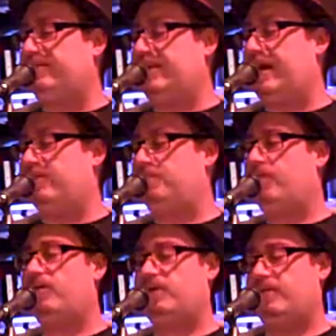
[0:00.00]
the
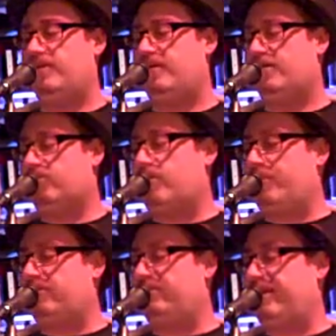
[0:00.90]
iceberg, the
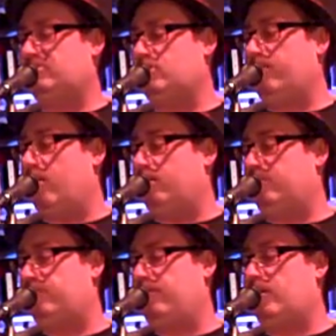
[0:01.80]
representation of all of
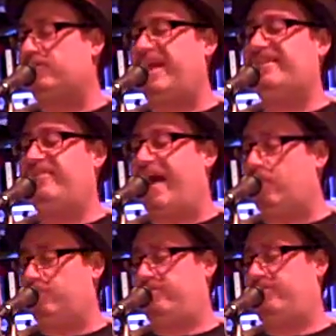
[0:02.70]
his fears and
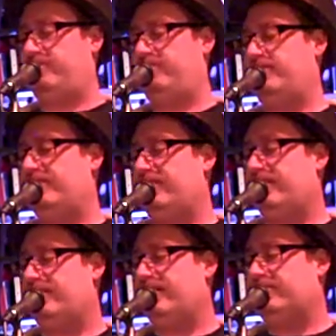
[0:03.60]
doubts.
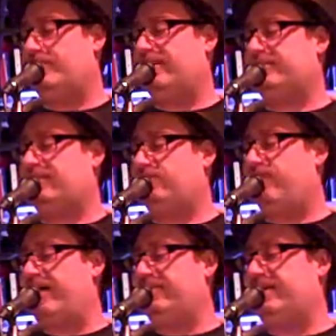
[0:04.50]
Domesticus
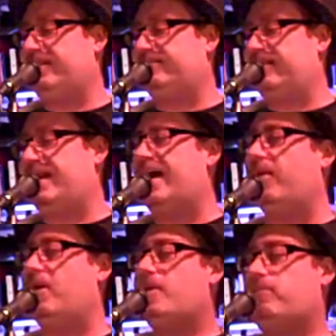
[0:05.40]
finally gets to
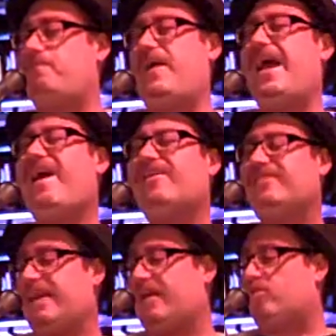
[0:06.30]
yell, "Prepare
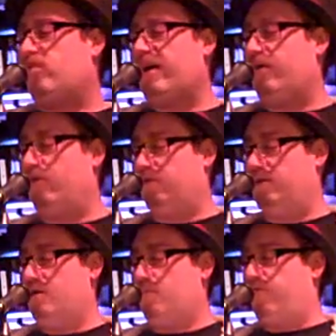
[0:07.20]
to get
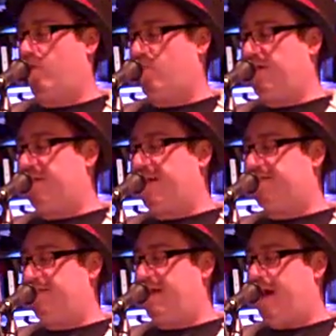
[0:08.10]
grilled," before
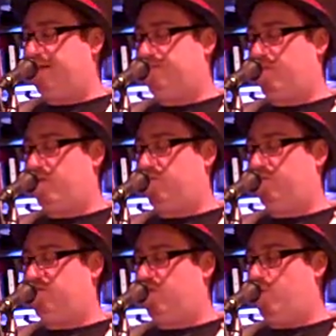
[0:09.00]
realizing the iceberg
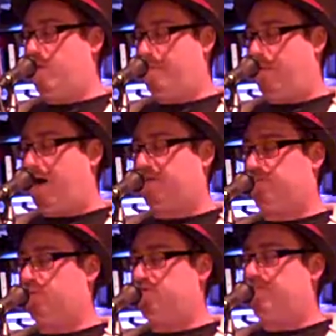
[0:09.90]
was too
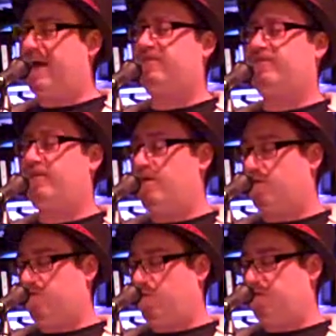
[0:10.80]
impossible to best,
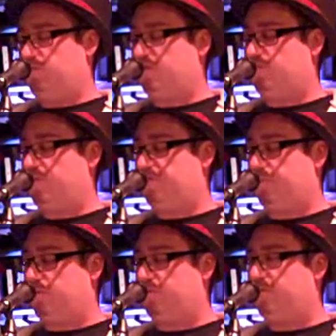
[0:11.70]
so he just
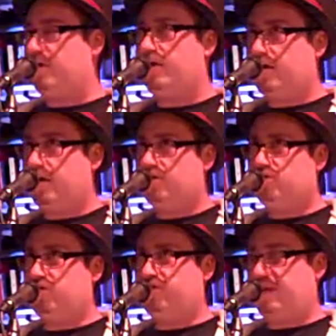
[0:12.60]
whispers,
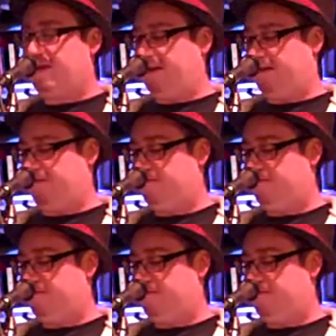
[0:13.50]
"Just kidding,"